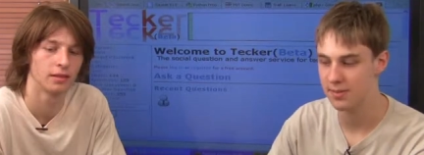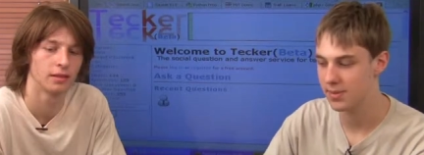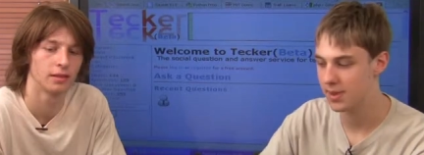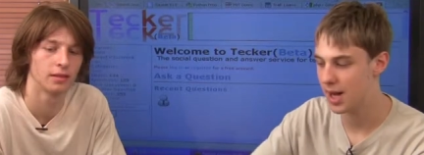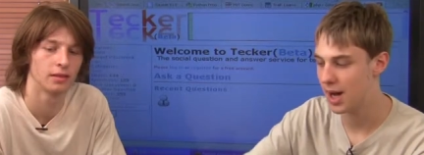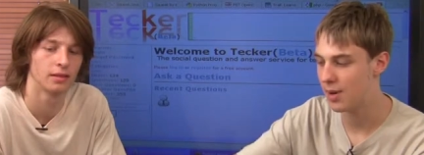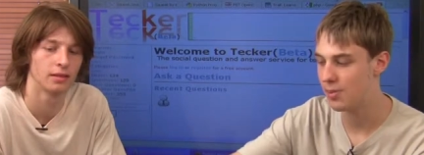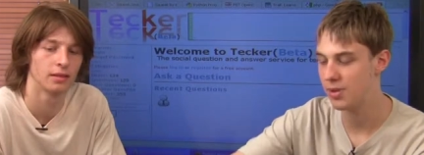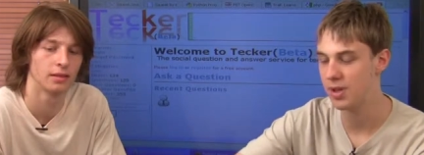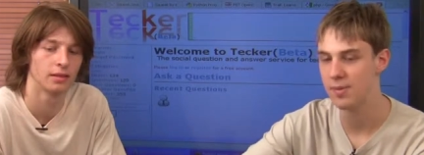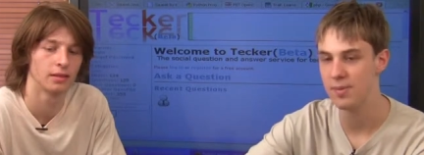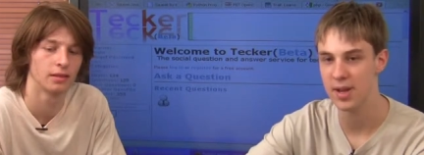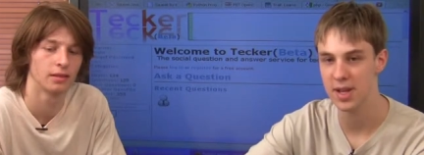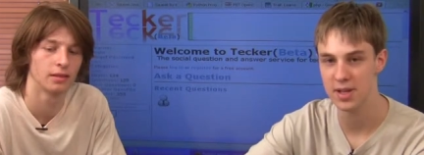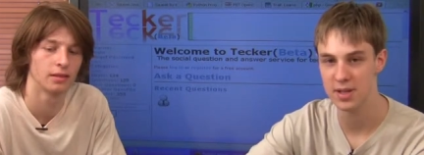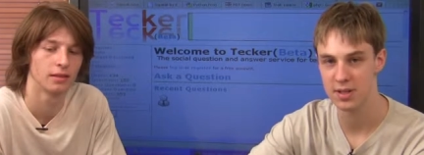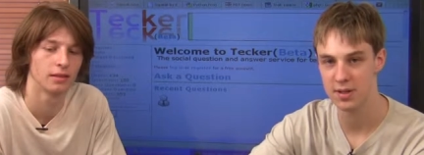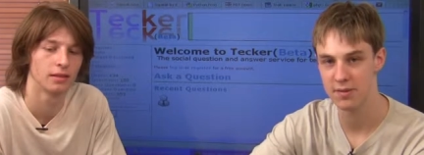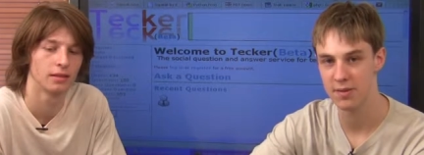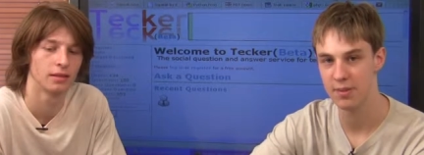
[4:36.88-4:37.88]
Speaker 1: copy and
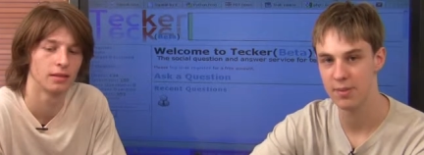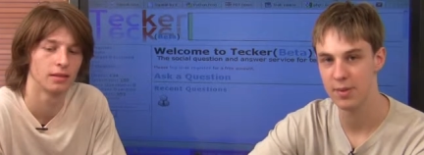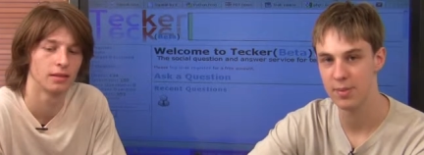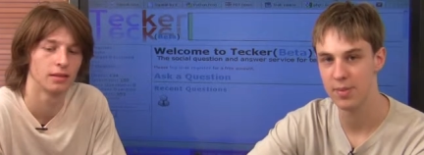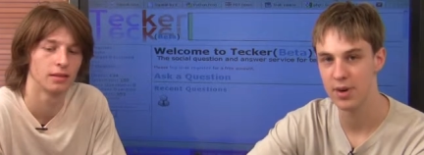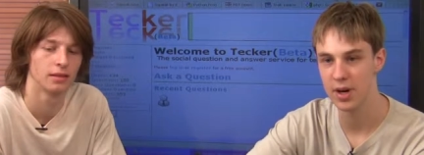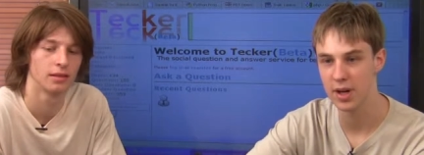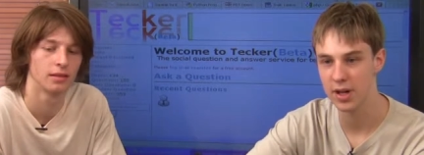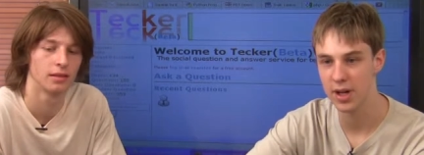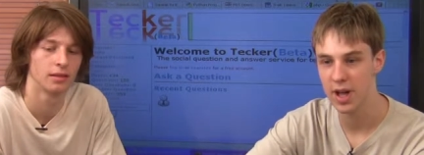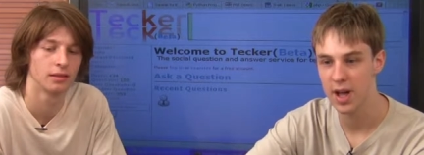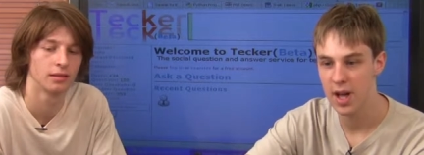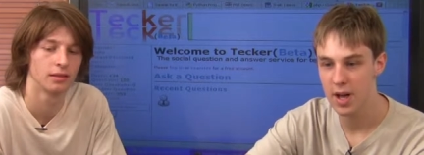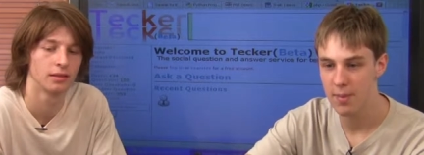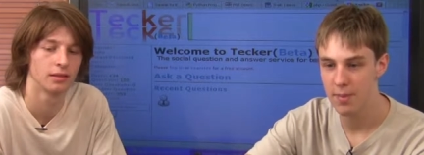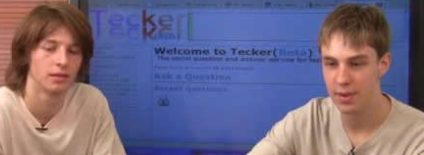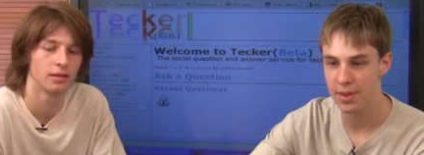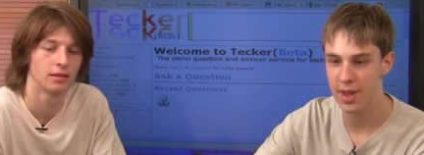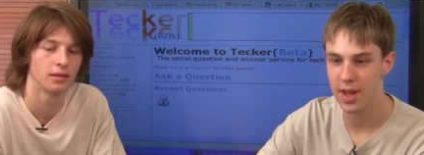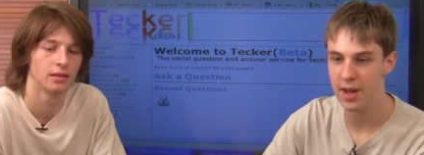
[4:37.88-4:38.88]
pasted from the book.
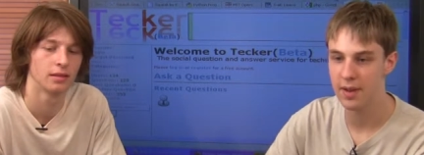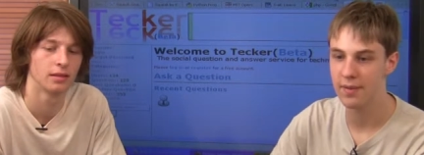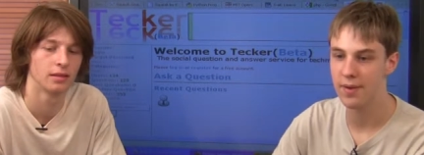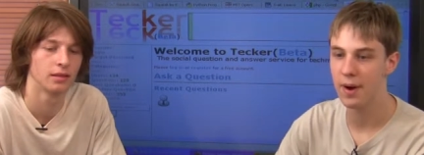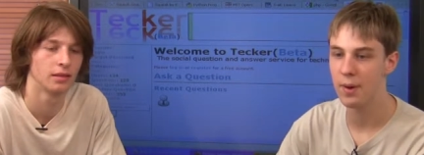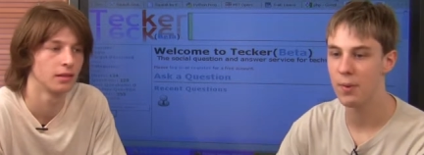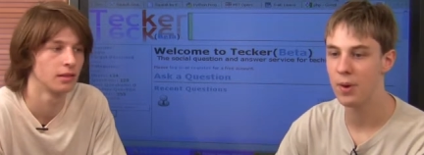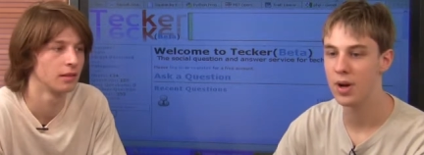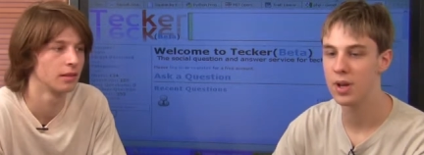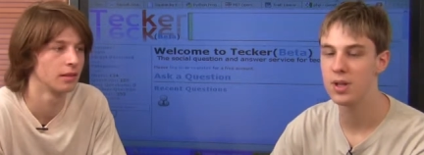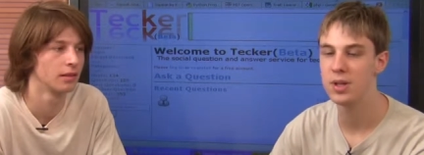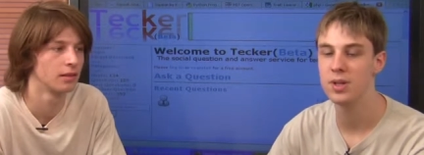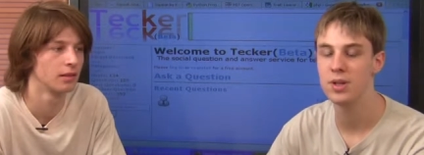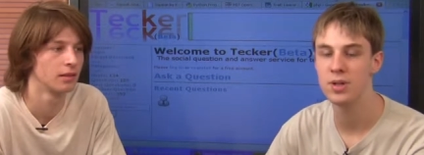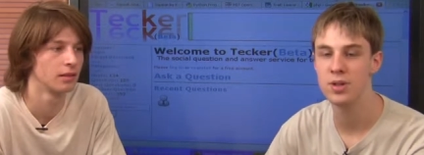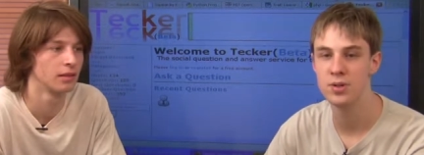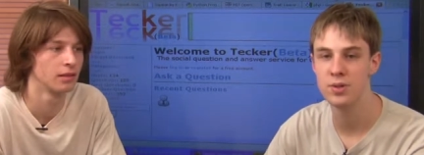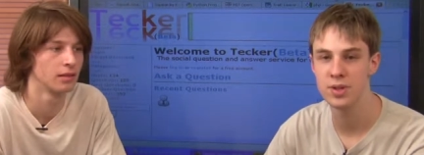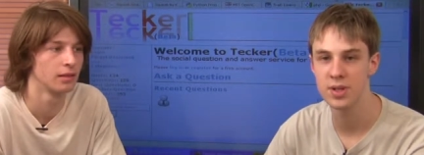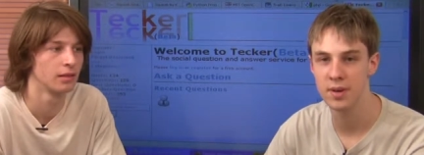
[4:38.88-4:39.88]
But then if I wanted to
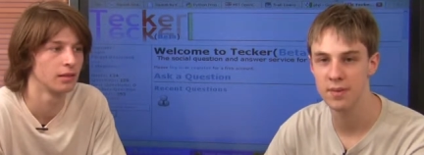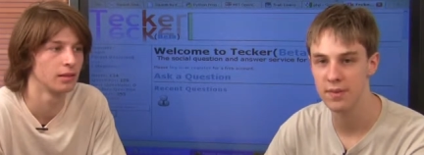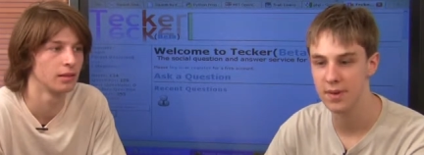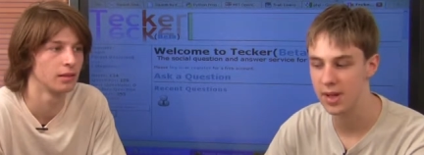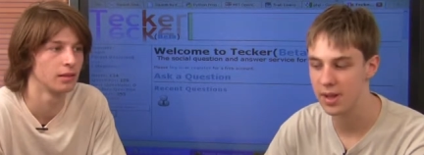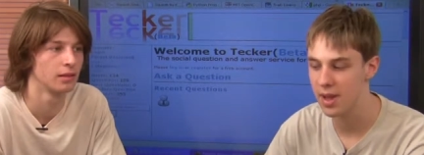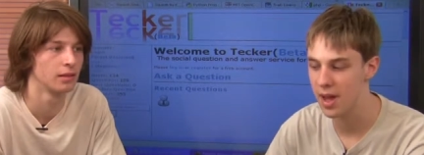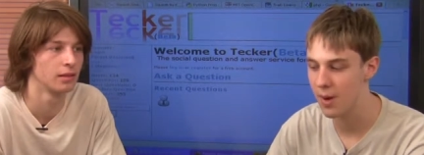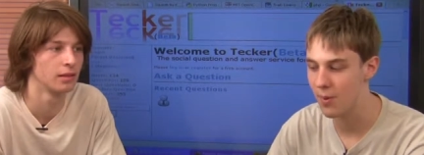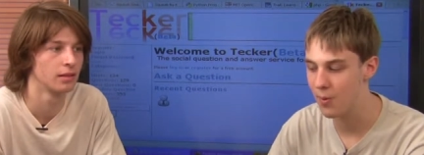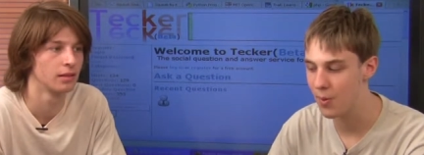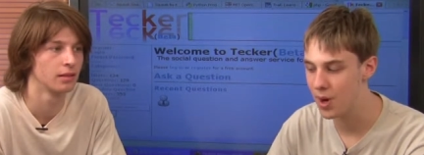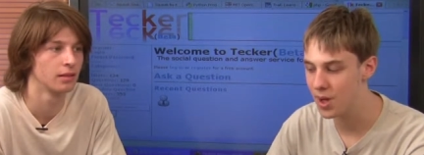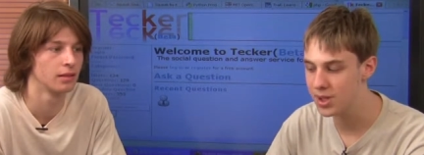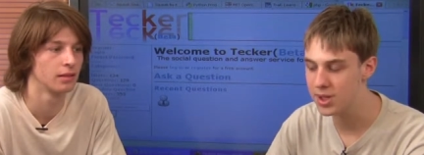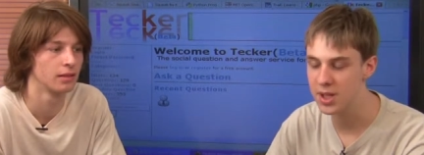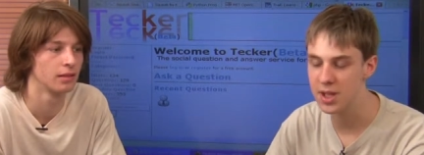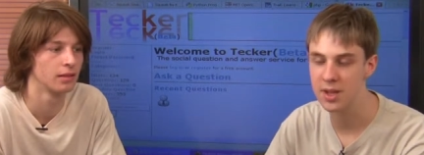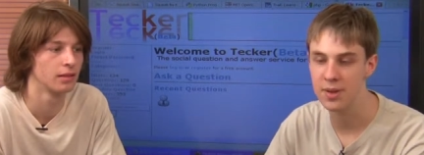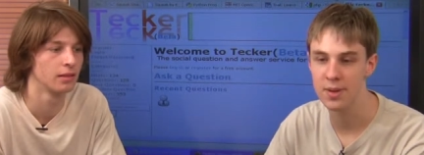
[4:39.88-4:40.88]
do something that
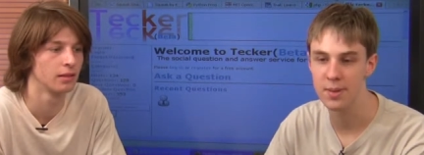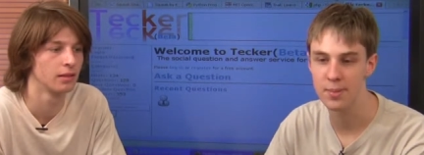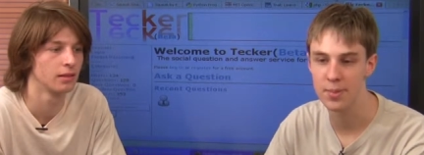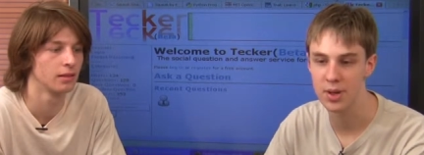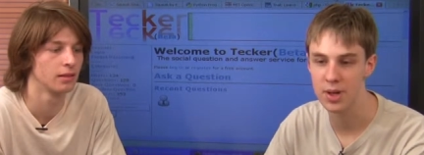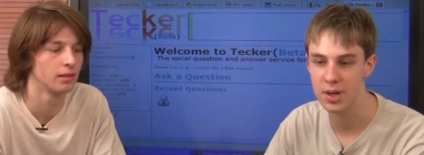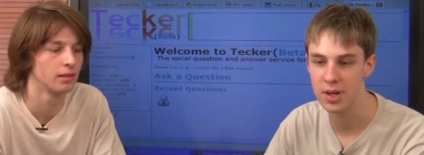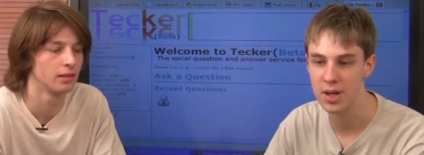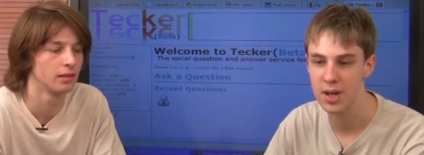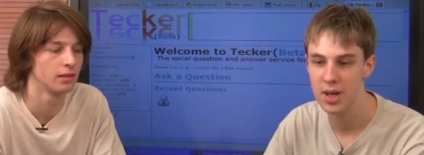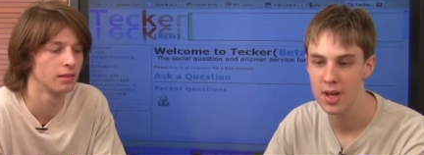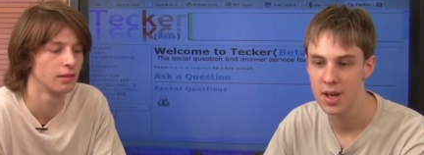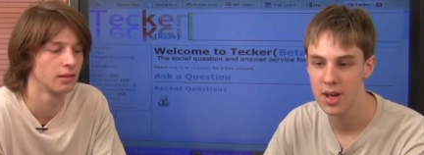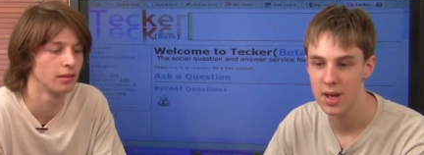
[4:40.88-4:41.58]
wasn't in the book,